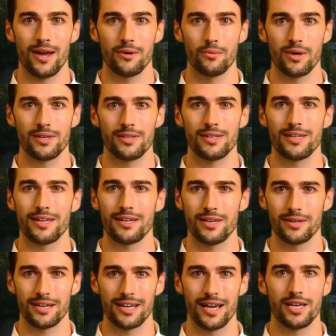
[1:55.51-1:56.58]
and written
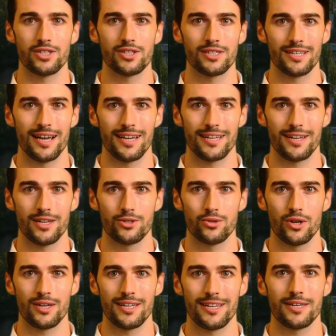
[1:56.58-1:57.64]
communication and
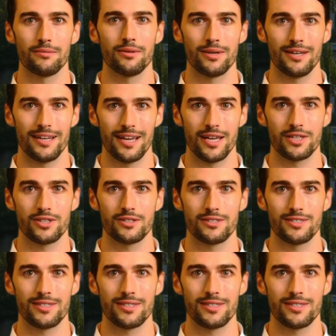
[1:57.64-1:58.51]
electronic communication,